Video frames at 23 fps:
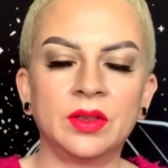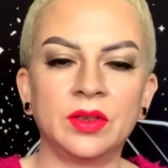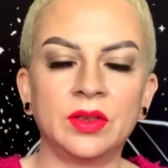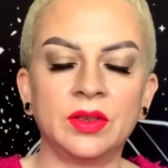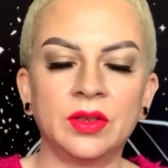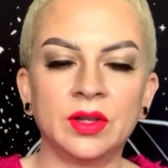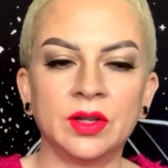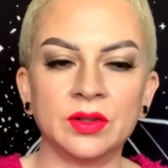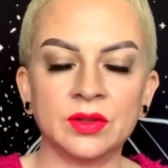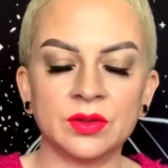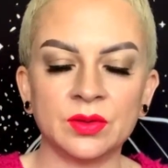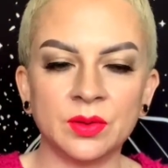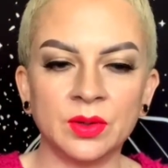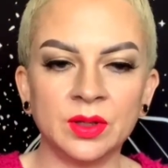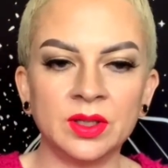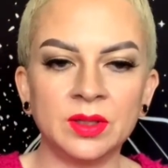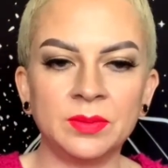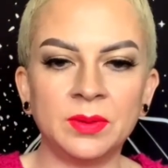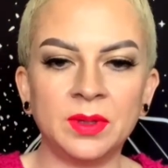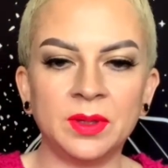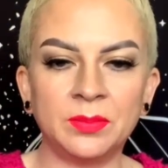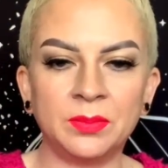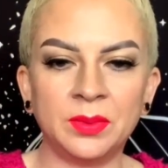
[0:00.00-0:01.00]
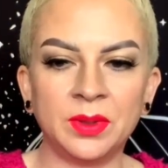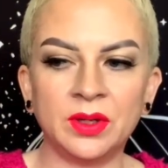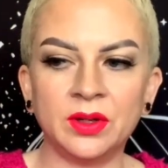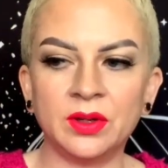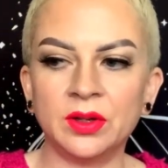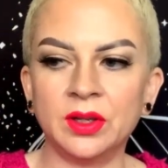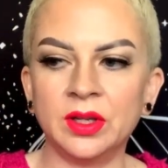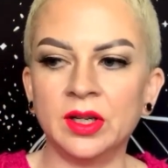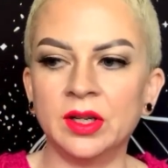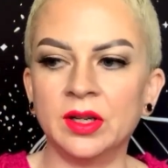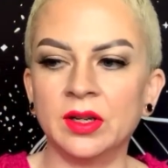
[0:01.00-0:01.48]
there's going to be a
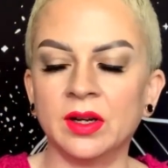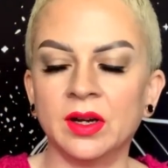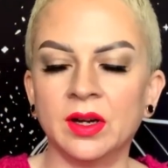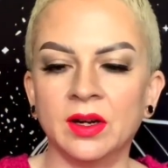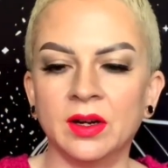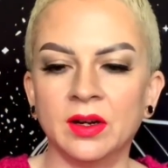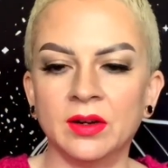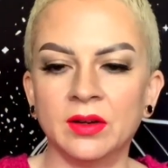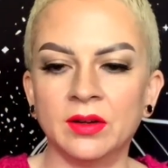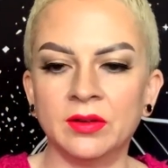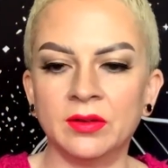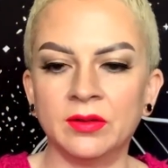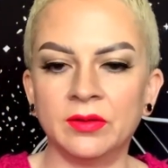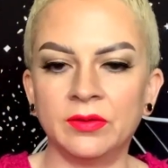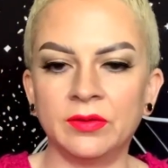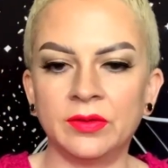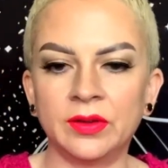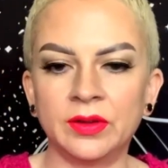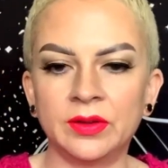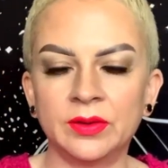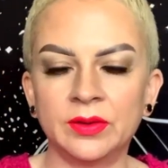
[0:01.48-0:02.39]
period of